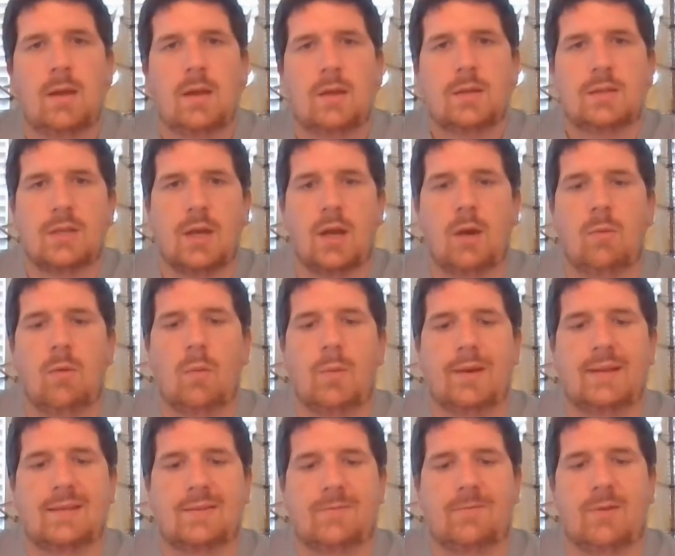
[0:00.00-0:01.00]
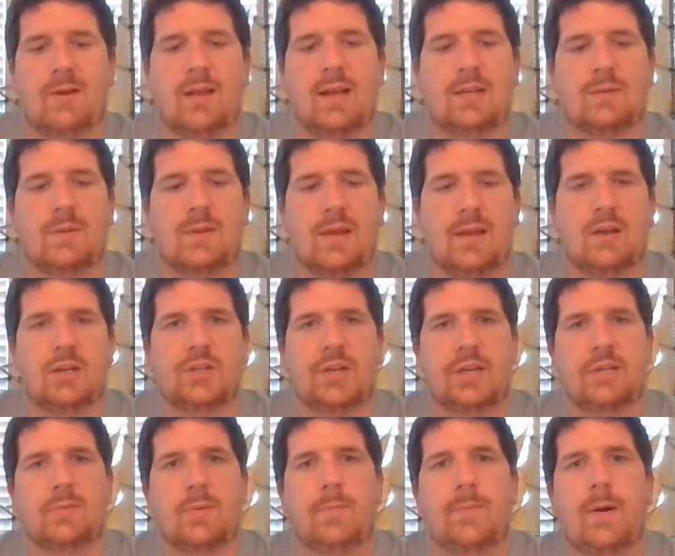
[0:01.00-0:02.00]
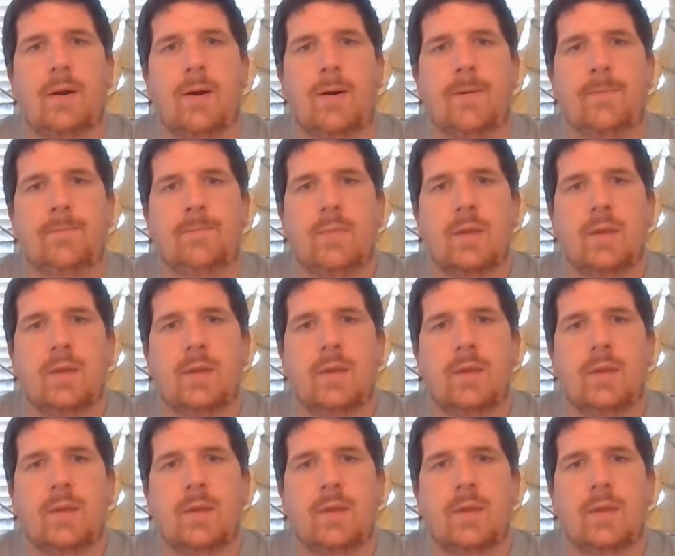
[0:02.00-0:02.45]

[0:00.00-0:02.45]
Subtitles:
So what we just realized with the interchangeable part